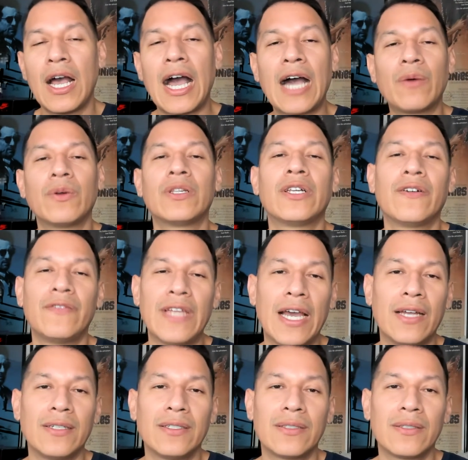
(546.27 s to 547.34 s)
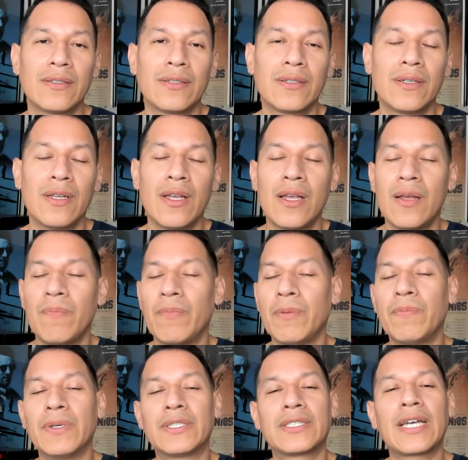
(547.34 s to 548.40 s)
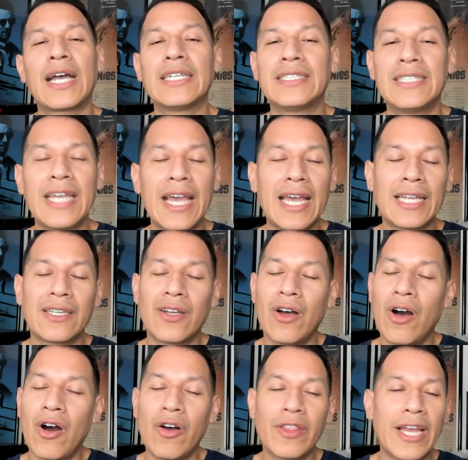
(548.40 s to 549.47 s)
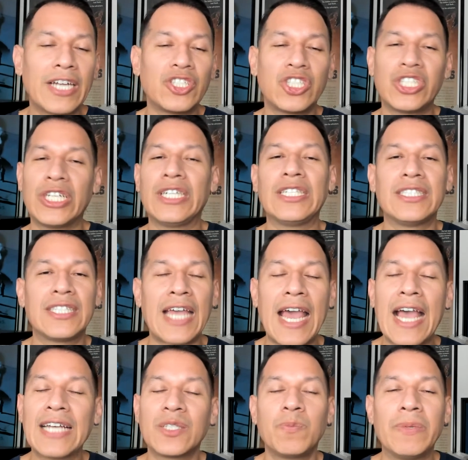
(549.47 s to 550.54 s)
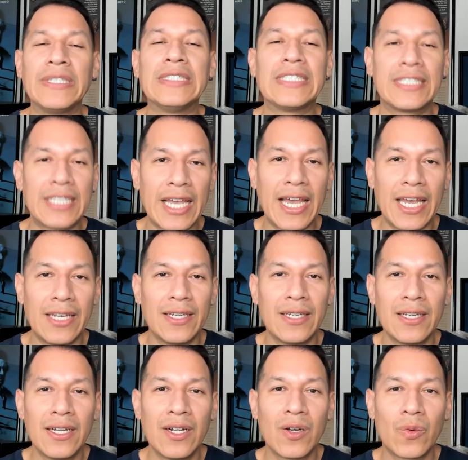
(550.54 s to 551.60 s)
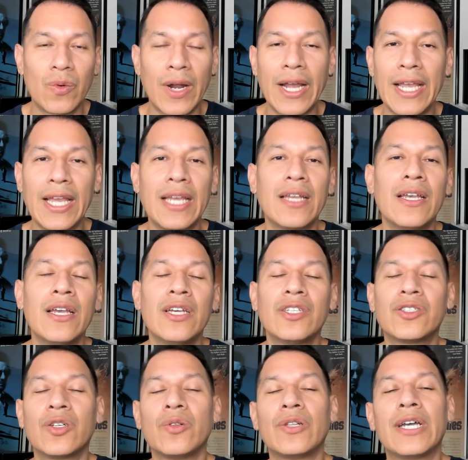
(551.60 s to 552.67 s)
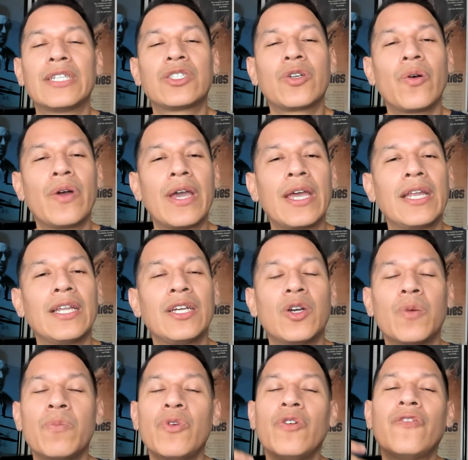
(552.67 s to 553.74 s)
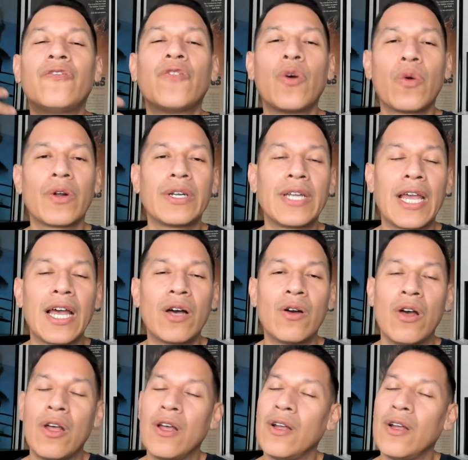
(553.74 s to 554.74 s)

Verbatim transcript: I would love that. But besides that, all that shit is has been said, right? So let's go ahead and go move forward now.